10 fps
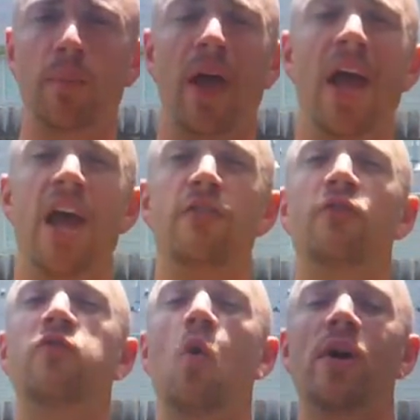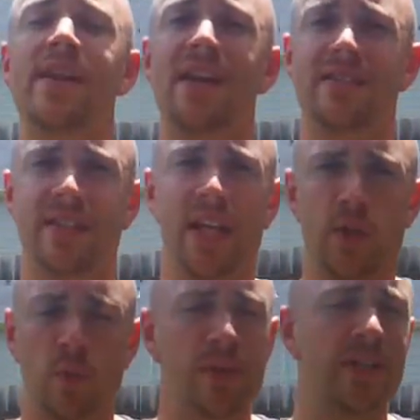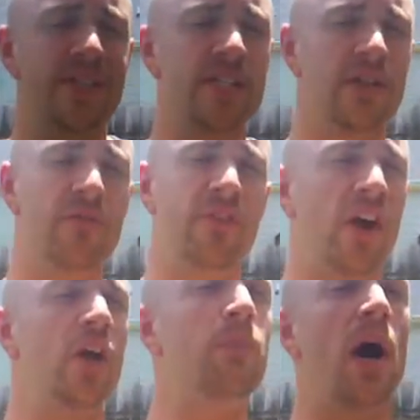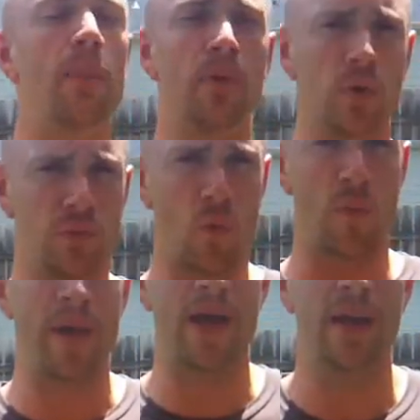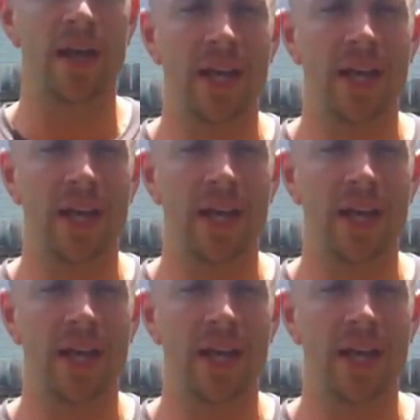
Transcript: up a four-day schedule because that's a very popular format.